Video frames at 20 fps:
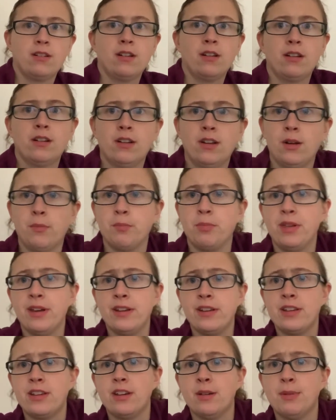
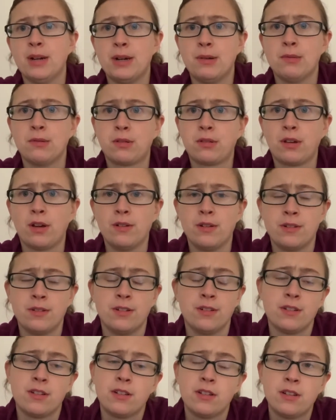Update about what's going on.
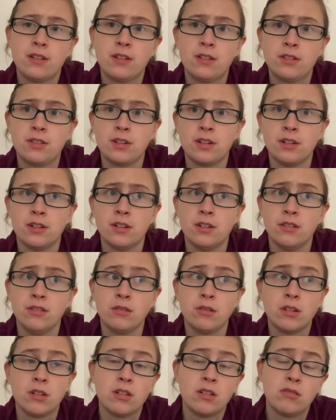So
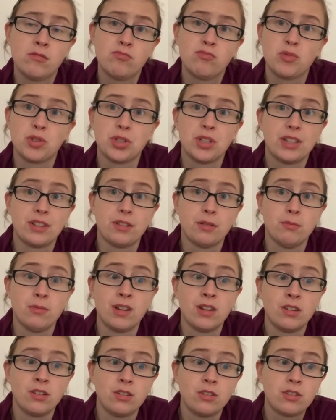just had some
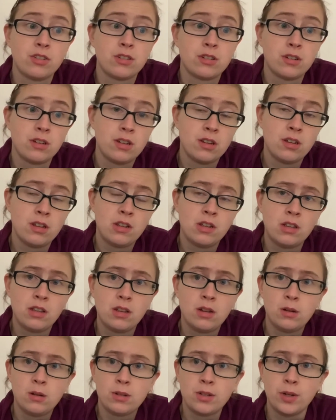lunch,
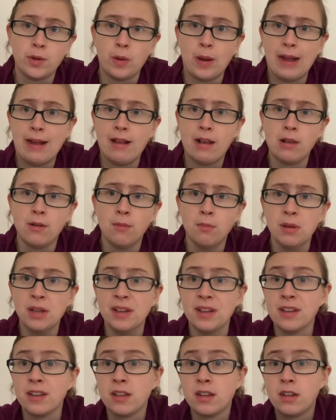chilled out a little bit.
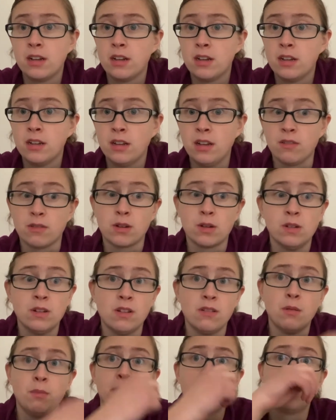I've got another
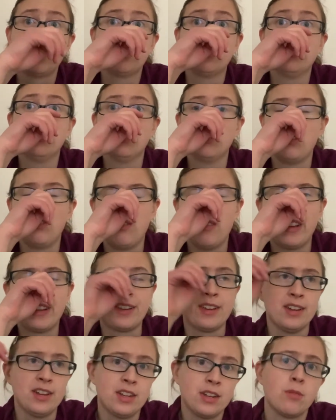bake to do.
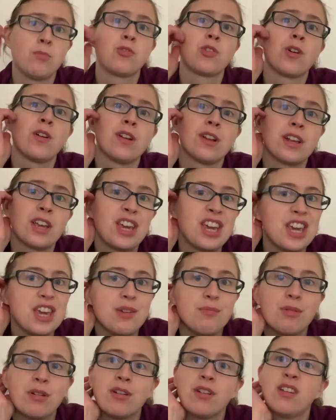Again, I'm trying to keep
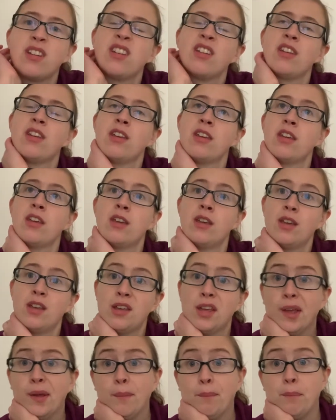
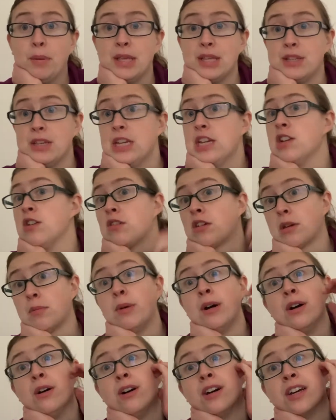busy and
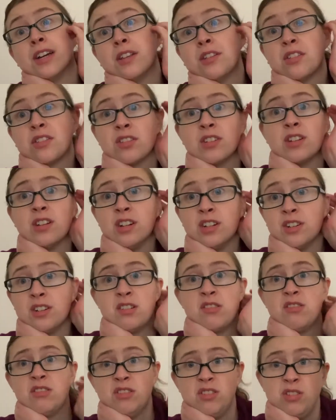occupied so that I don't
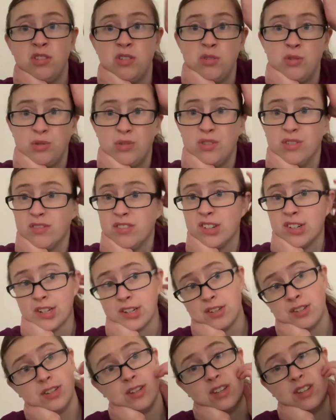use
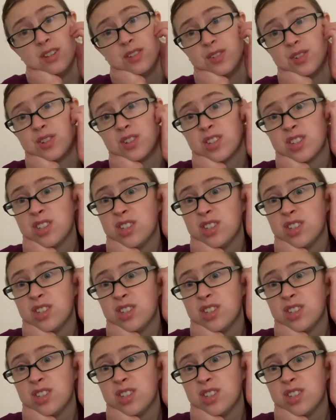devices.